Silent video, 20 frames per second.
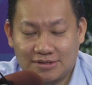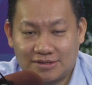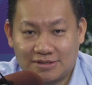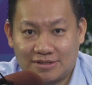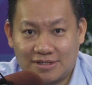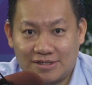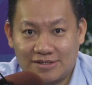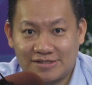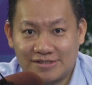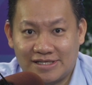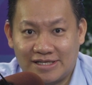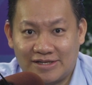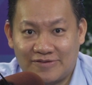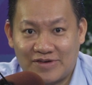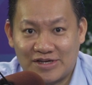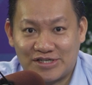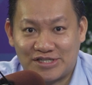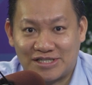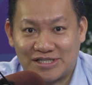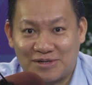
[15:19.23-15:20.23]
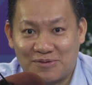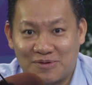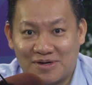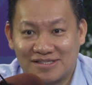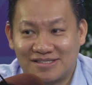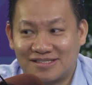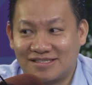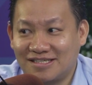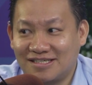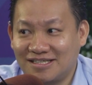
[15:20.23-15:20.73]
There's the innovation I want
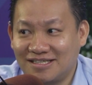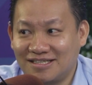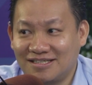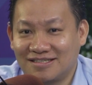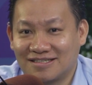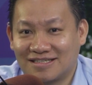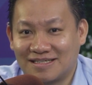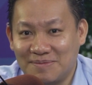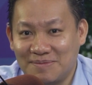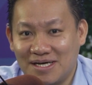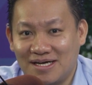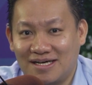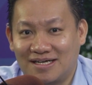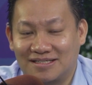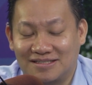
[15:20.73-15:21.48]
to see. Come on.